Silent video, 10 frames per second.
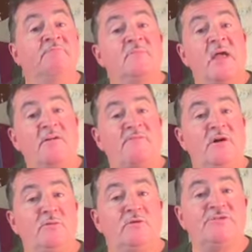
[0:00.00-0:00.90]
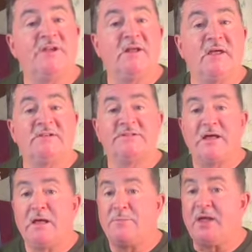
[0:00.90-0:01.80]
Have fun. We'll see you next
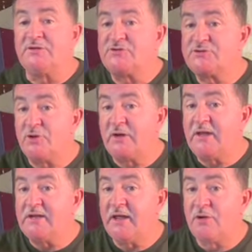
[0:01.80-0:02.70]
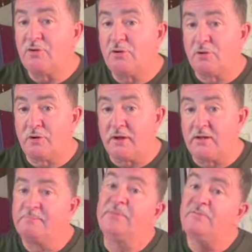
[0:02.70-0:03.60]
time. And Soli Deo
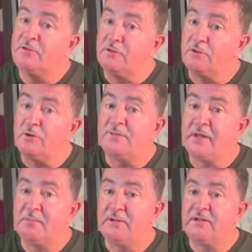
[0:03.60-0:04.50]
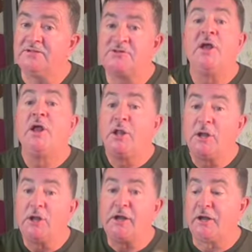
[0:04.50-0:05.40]
Gloria. If you don't know what that means,
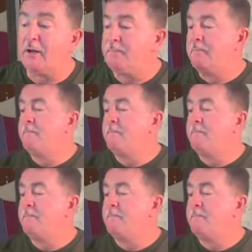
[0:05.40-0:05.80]
look it up.